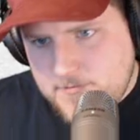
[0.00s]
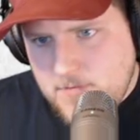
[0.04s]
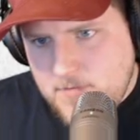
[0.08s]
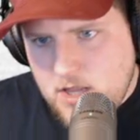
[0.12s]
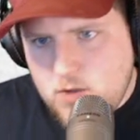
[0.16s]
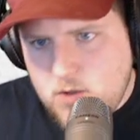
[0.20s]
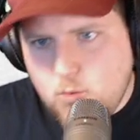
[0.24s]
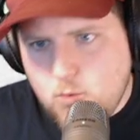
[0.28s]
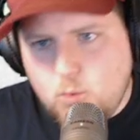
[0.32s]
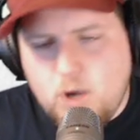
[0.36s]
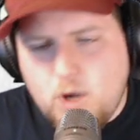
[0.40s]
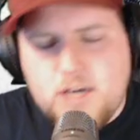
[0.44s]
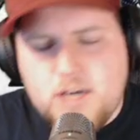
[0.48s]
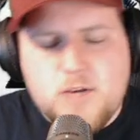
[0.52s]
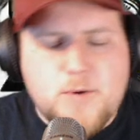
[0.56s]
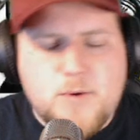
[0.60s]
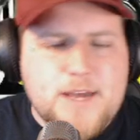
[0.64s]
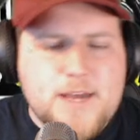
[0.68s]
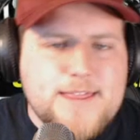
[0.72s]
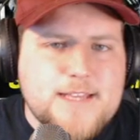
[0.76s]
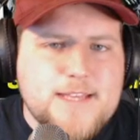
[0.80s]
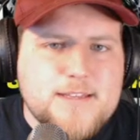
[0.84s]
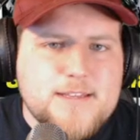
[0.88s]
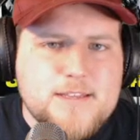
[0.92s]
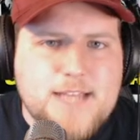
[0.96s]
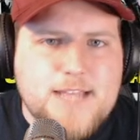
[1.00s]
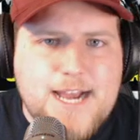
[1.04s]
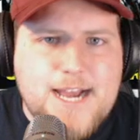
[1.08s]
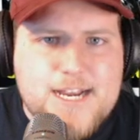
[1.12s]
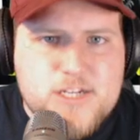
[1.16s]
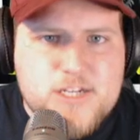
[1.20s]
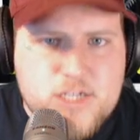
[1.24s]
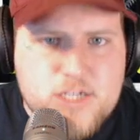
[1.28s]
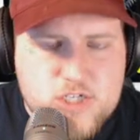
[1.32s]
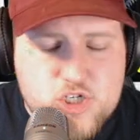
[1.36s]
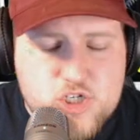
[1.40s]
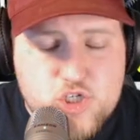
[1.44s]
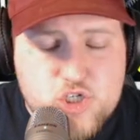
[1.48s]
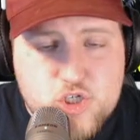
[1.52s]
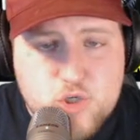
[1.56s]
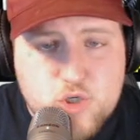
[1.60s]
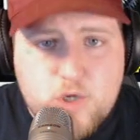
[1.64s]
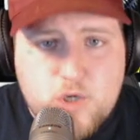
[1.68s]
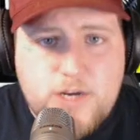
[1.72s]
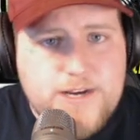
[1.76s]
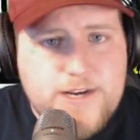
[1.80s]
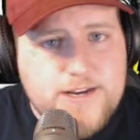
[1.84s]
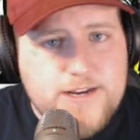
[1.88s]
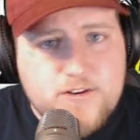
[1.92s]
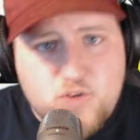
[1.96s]
What do I think the Lions
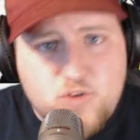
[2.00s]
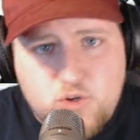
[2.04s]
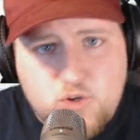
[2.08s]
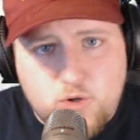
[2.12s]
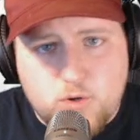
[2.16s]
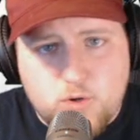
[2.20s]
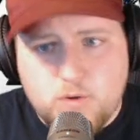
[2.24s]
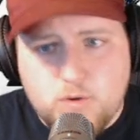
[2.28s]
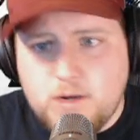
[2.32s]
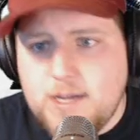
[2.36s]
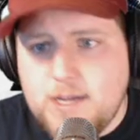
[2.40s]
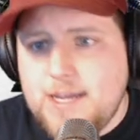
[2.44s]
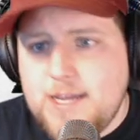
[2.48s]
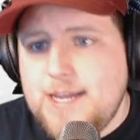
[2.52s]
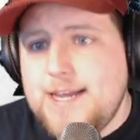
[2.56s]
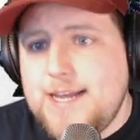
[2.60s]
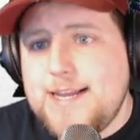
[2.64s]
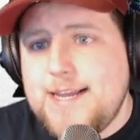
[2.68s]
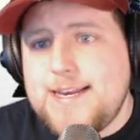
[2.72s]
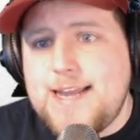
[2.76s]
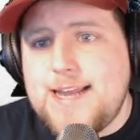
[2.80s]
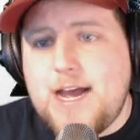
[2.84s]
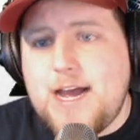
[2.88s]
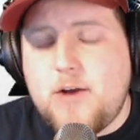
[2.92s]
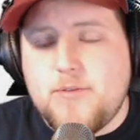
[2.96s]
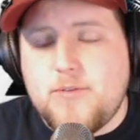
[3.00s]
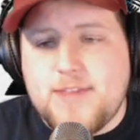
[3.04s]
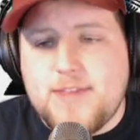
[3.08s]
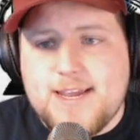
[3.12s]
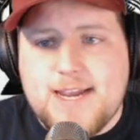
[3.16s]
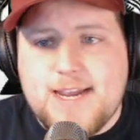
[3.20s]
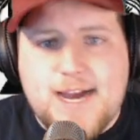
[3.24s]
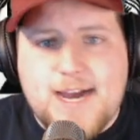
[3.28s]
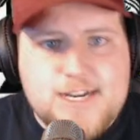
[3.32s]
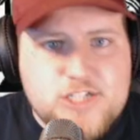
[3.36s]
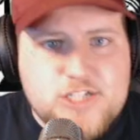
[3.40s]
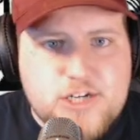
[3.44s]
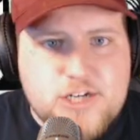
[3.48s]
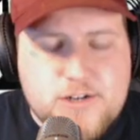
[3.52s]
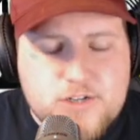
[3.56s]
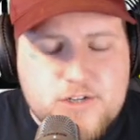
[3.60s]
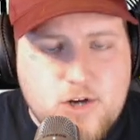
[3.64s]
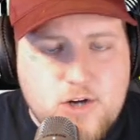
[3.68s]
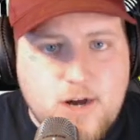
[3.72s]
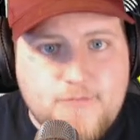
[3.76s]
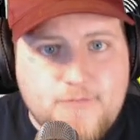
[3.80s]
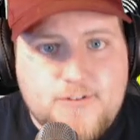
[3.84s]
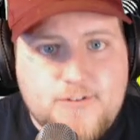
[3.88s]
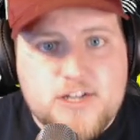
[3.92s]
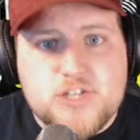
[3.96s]
should do? Now, they got Jared
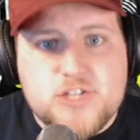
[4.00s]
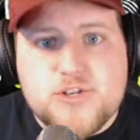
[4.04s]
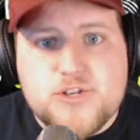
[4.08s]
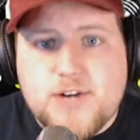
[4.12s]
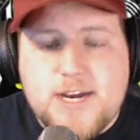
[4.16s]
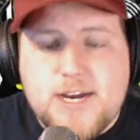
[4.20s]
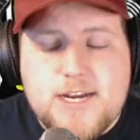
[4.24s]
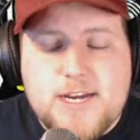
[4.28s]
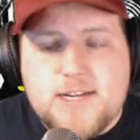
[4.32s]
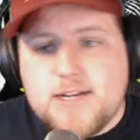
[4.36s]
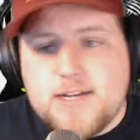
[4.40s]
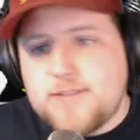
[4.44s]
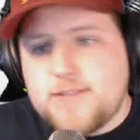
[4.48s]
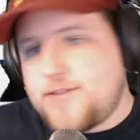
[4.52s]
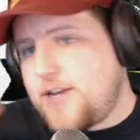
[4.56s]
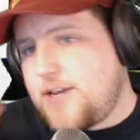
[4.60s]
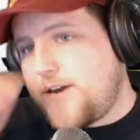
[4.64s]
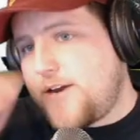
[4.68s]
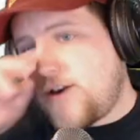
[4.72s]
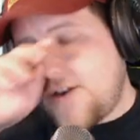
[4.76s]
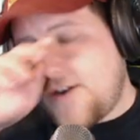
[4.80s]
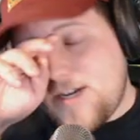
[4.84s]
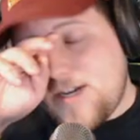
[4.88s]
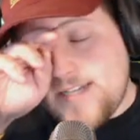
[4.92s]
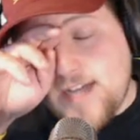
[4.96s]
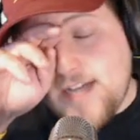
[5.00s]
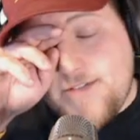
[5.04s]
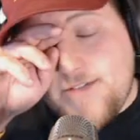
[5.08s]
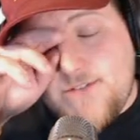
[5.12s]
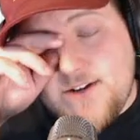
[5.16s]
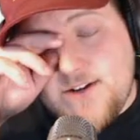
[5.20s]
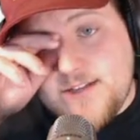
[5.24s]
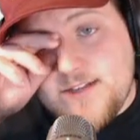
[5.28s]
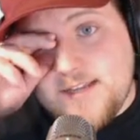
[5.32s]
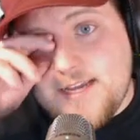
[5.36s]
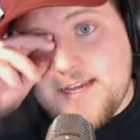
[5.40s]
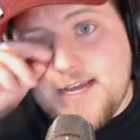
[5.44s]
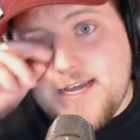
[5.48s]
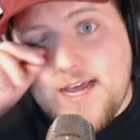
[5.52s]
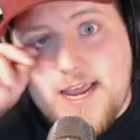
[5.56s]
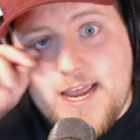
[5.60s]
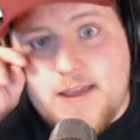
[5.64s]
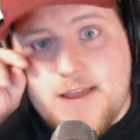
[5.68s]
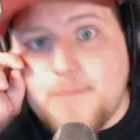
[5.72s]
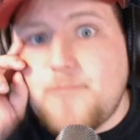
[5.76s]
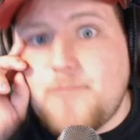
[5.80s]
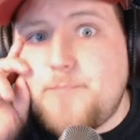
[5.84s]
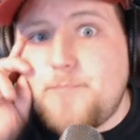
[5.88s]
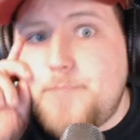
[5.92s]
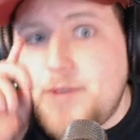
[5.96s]
Goff in a trade. They're definitely a
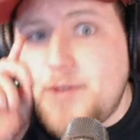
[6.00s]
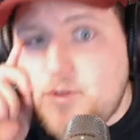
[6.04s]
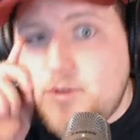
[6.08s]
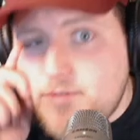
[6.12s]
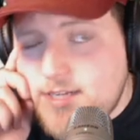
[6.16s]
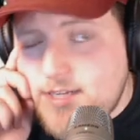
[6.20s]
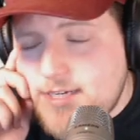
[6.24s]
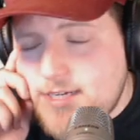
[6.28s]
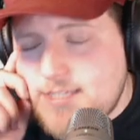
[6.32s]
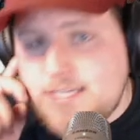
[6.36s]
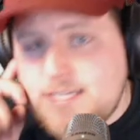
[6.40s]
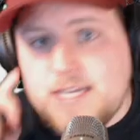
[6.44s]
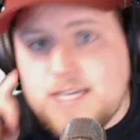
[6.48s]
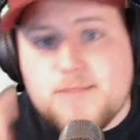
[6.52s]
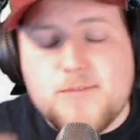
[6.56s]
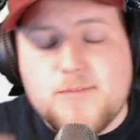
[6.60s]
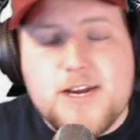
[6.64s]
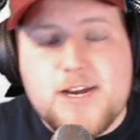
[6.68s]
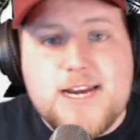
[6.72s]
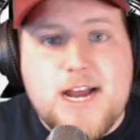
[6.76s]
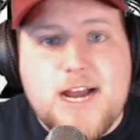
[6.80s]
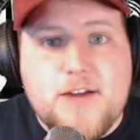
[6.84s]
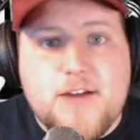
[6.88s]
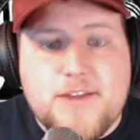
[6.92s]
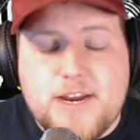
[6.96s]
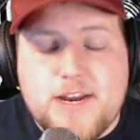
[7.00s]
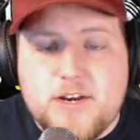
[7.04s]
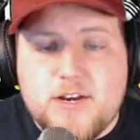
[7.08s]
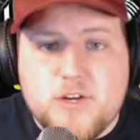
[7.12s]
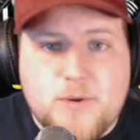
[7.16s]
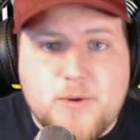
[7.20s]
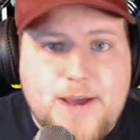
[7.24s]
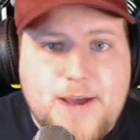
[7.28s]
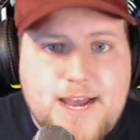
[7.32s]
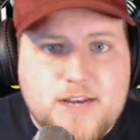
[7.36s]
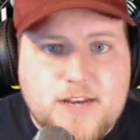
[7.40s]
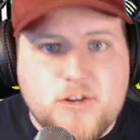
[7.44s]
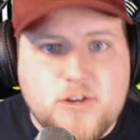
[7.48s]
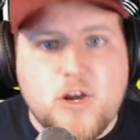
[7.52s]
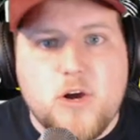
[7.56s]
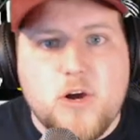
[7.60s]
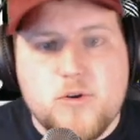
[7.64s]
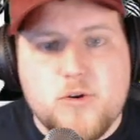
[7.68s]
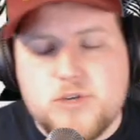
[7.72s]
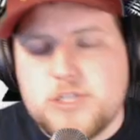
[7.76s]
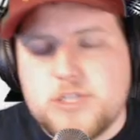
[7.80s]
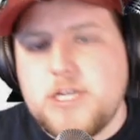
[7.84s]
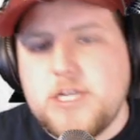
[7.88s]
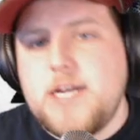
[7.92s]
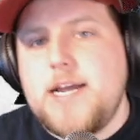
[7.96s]
building team right now. They got a new head
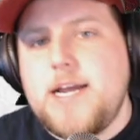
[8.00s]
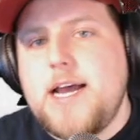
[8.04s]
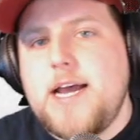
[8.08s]
coach,